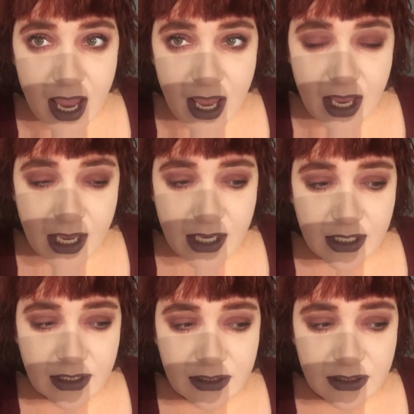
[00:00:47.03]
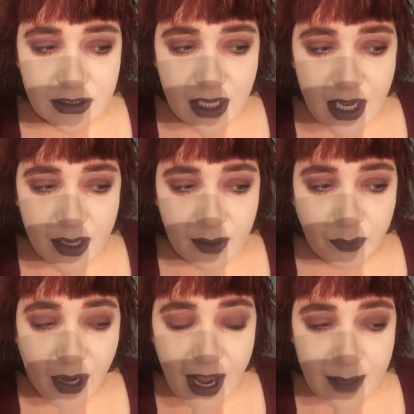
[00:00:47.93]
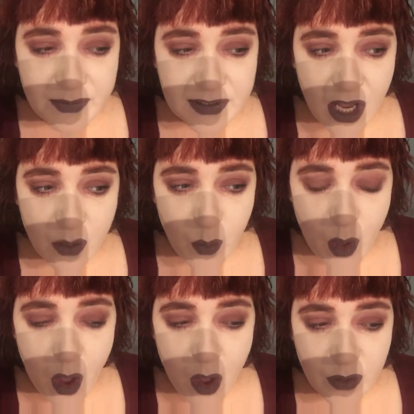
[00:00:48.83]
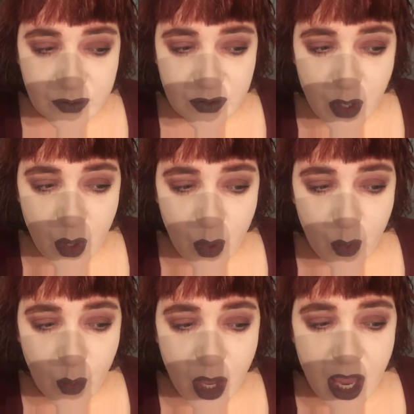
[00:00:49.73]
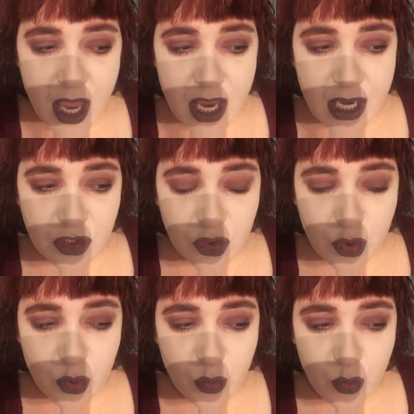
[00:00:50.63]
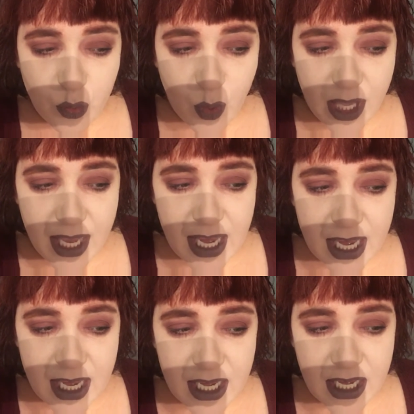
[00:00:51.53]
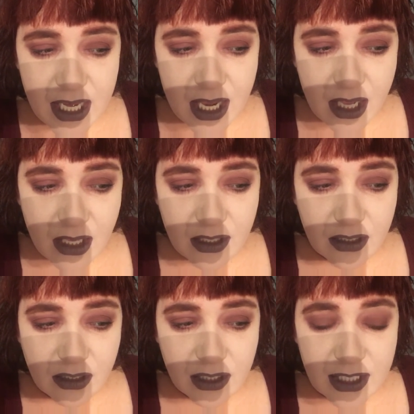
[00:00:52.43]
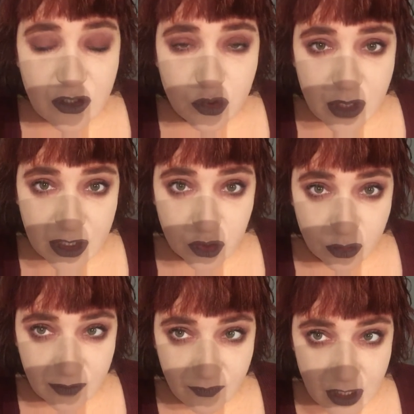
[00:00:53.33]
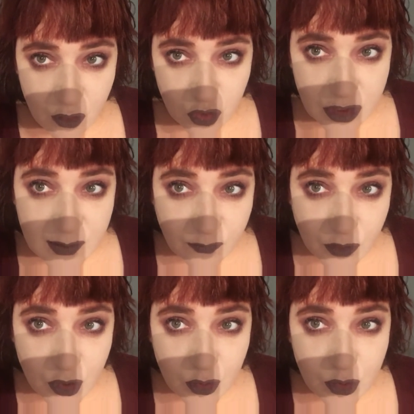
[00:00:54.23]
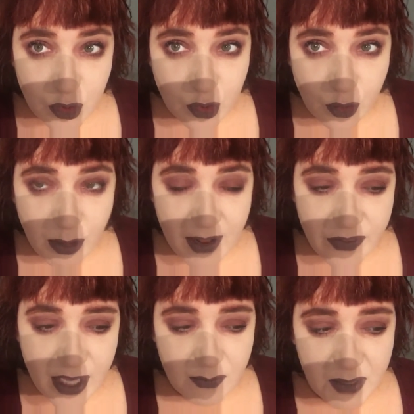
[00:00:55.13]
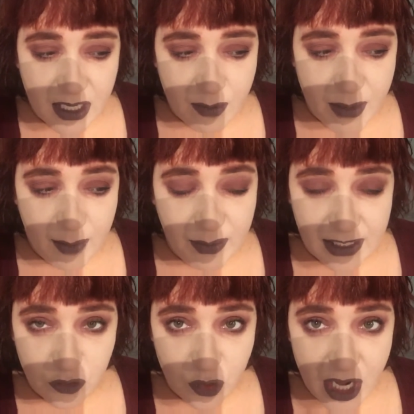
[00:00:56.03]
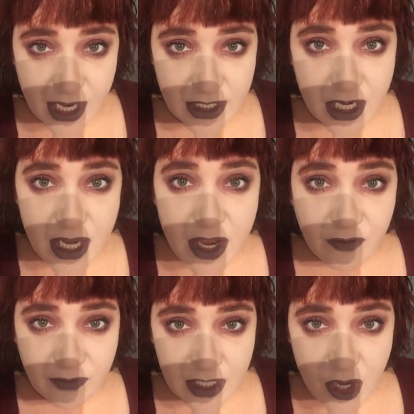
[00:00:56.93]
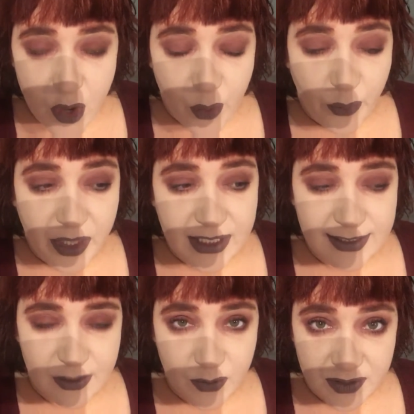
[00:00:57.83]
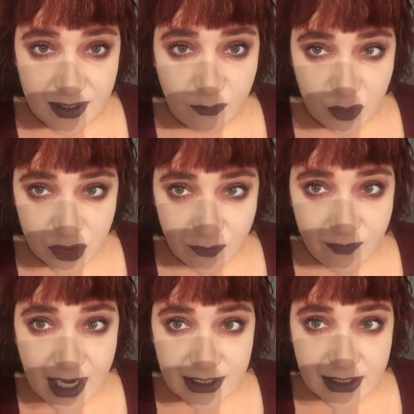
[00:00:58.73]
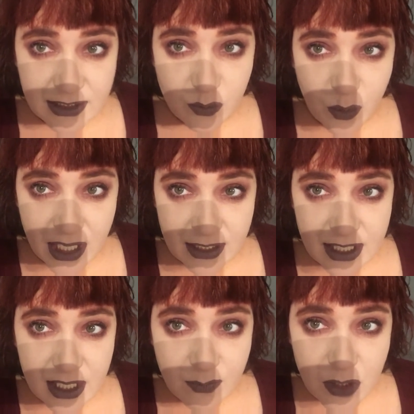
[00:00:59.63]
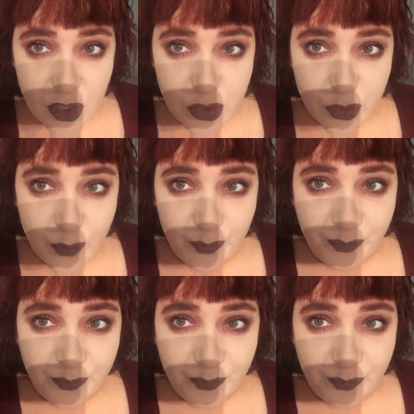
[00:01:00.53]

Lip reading: And perhaps I will also do a introductory video just for YouTube and then make my Patreon video exclusive, which in fact is what I think I'm gonna do.